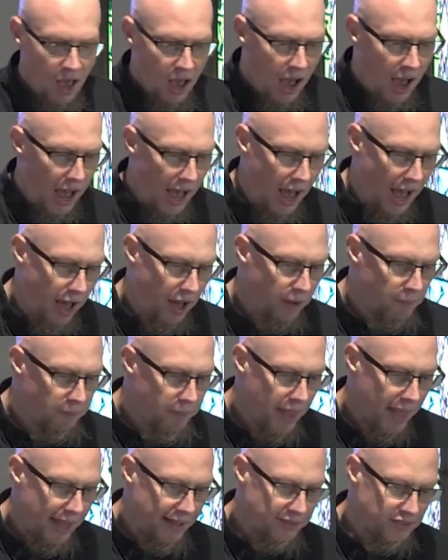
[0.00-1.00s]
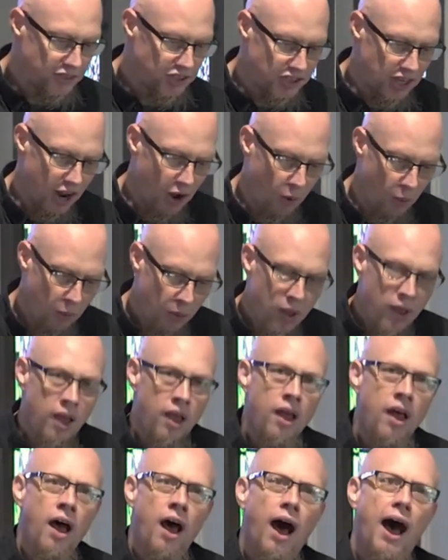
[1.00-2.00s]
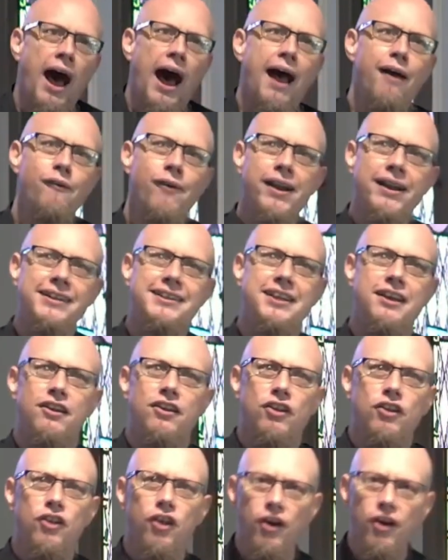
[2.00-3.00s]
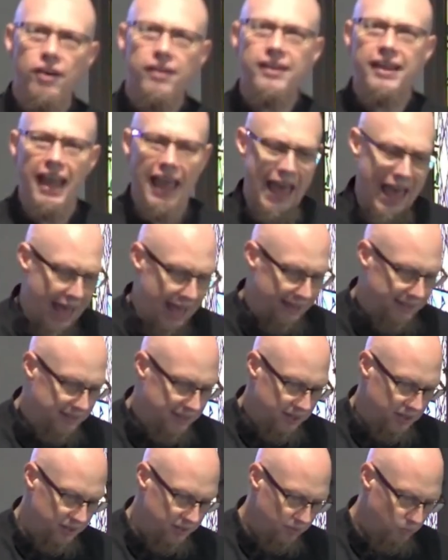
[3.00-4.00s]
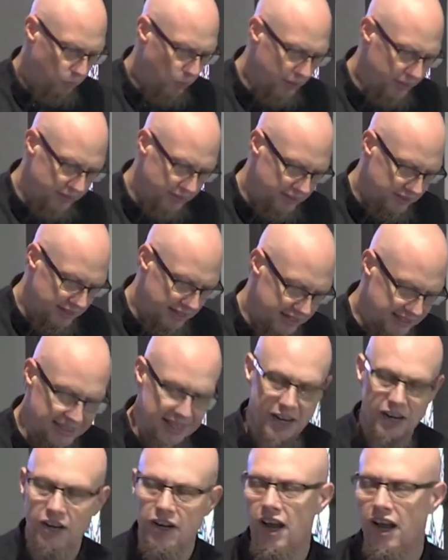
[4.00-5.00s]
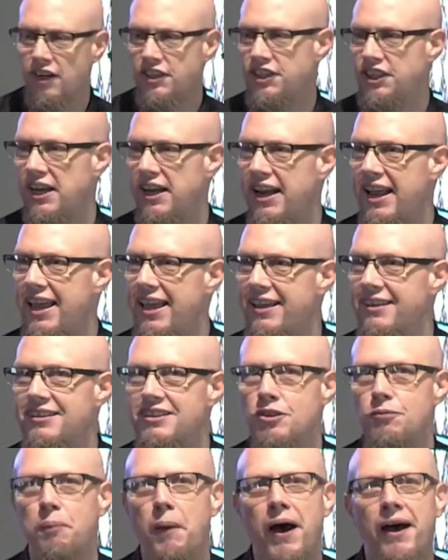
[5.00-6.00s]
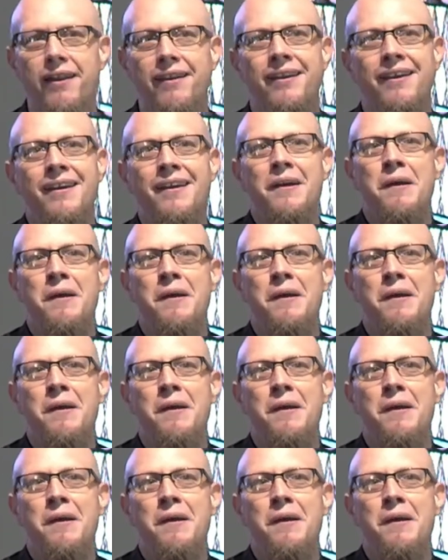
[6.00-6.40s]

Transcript: And so I wanted to look at what this introduction is, but